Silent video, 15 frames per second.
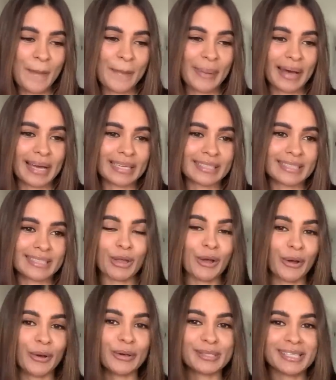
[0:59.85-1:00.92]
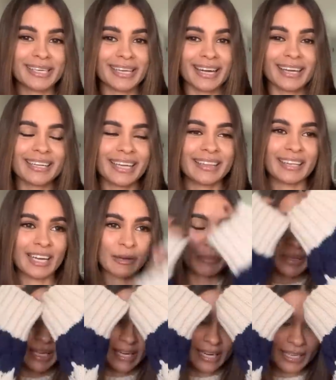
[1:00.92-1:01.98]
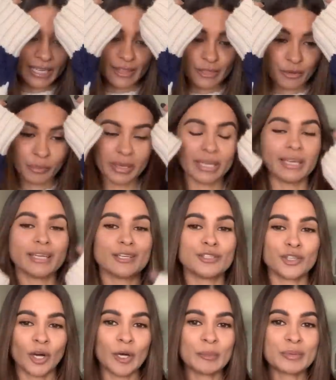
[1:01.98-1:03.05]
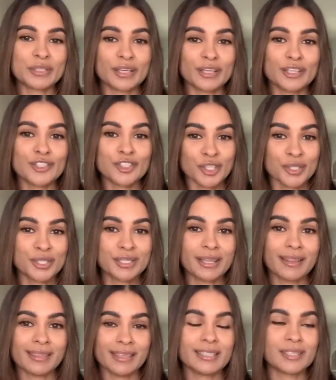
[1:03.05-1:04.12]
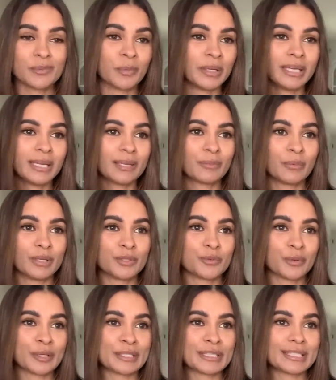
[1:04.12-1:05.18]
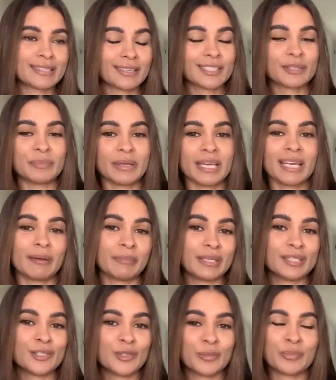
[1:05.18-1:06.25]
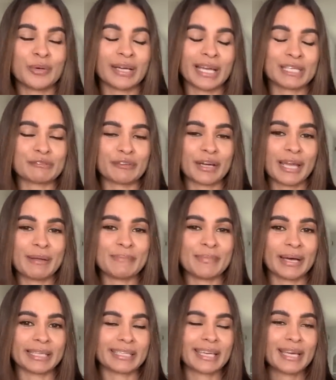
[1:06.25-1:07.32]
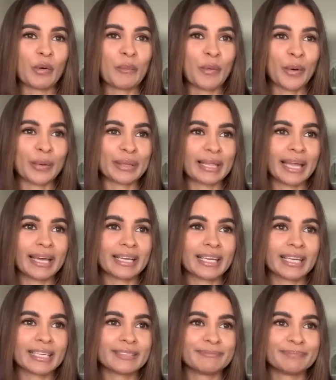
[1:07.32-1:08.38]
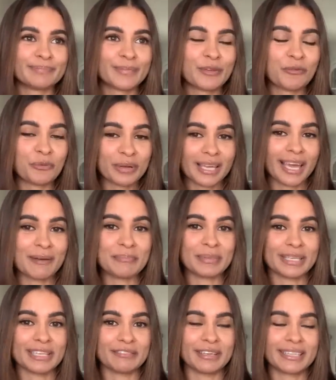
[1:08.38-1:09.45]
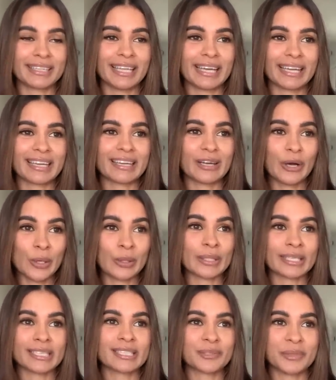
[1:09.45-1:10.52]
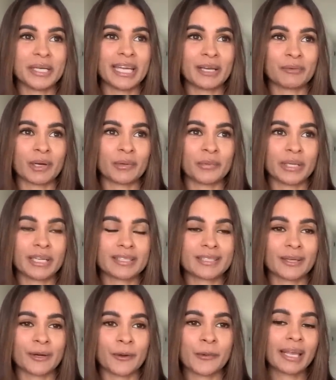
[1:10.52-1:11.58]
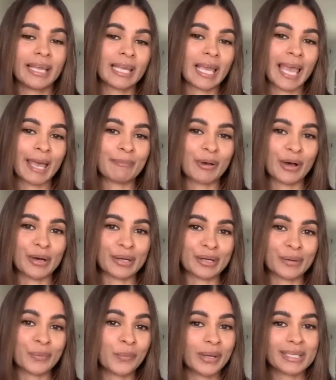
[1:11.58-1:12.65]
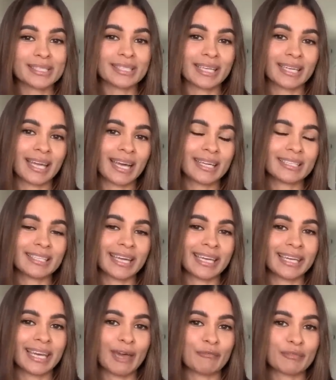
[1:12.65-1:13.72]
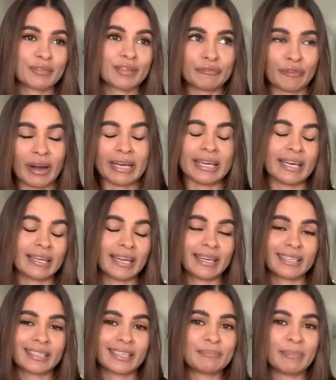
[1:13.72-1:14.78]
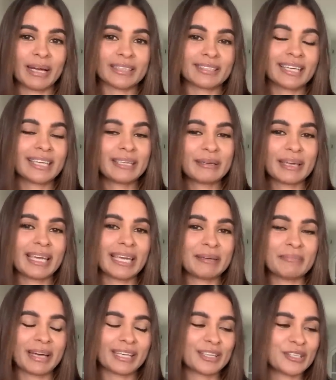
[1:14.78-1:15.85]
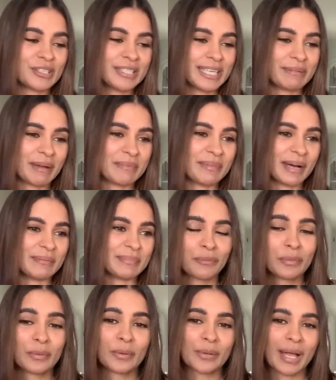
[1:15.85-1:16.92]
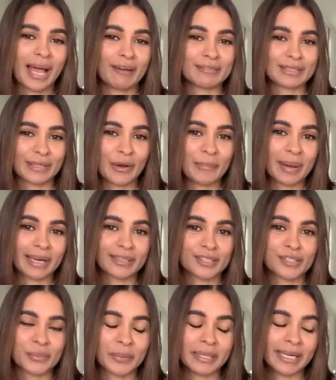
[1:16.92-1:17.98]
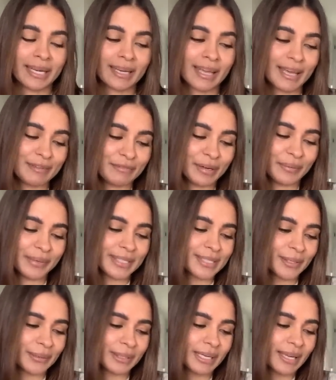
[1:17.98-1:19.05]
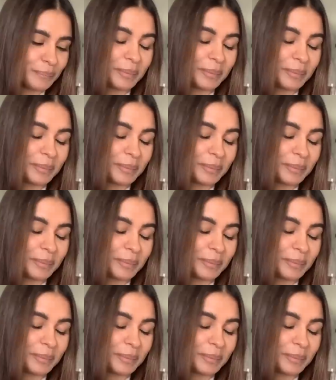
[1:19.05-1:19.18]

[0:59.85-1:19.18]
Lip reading: But oh, Jair ended up getting 3 jobs just this week, which was such a pity. I mean, super nice for him, but we were both like, we can't believe it, like all these 3 in 1 week. So he came on Wednesday night and left Friday night. But he managed to see my mom. We'll have to go back to Sweden very soon.